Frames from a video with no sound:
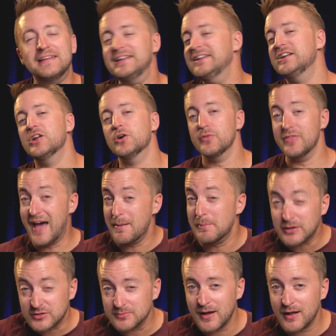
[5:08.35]
need to know that
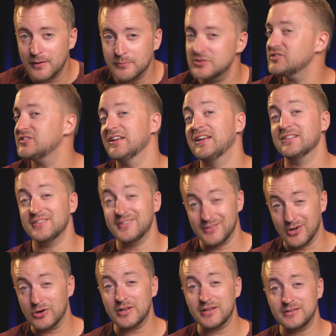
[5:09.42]
much about them just to get
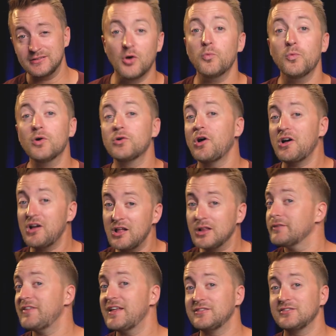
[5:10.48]
started. So we'll call all
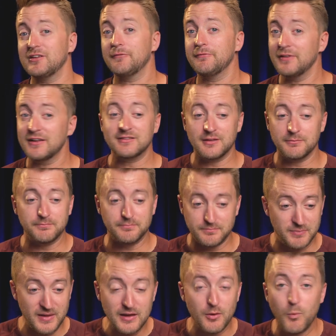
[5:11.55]
of that stuff like the
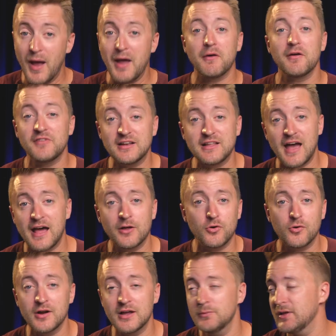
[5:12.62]
be aware of it
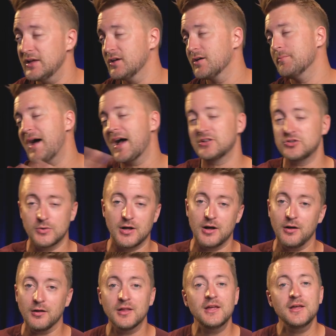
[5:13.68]
category, and we can come back to it
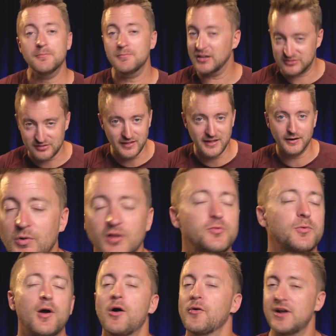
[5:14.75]
all much later, once
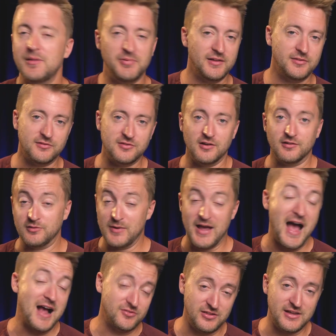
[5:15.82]
we're already playing the songs that we
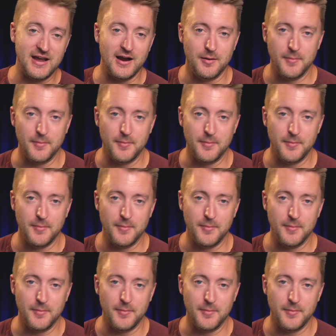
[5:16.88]
actually care